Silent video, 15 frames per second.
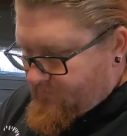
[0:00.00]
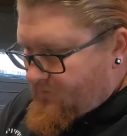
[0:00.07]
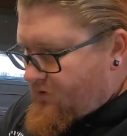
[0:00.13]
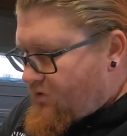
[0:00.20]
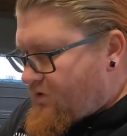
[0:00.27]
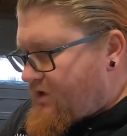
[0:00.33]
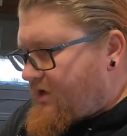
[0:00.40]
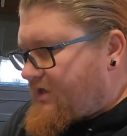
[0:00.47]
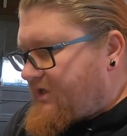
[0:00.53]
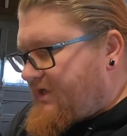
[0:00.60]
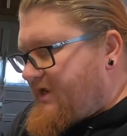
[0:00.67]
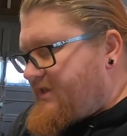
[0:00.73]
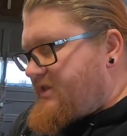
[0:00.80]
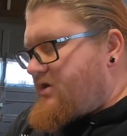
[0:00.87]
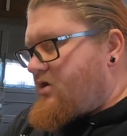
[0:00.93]
You can
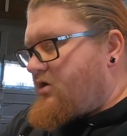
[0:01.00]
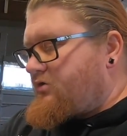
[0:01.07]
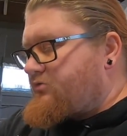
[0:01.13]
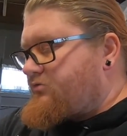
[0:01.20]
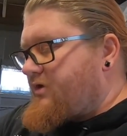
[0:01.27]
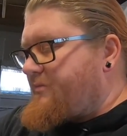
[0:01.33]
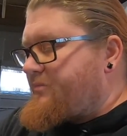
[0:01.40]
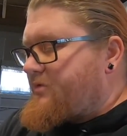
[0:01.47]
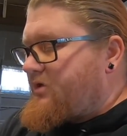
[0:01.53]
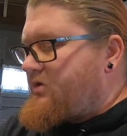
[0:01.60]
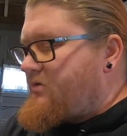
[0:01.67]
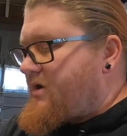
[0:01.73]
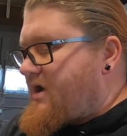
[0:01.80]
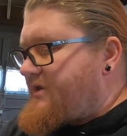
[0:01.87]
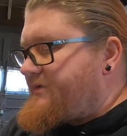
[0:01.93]
clean the old grip
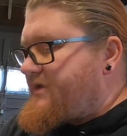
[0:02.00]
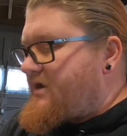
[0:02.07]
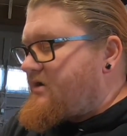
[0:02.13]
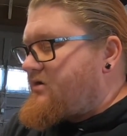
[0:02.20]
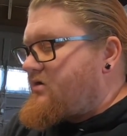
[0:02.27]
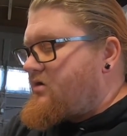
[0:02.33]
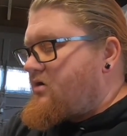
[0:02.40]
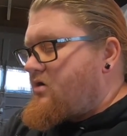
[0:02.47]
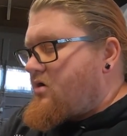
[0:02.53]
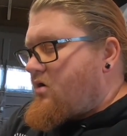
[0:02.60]
glue on there,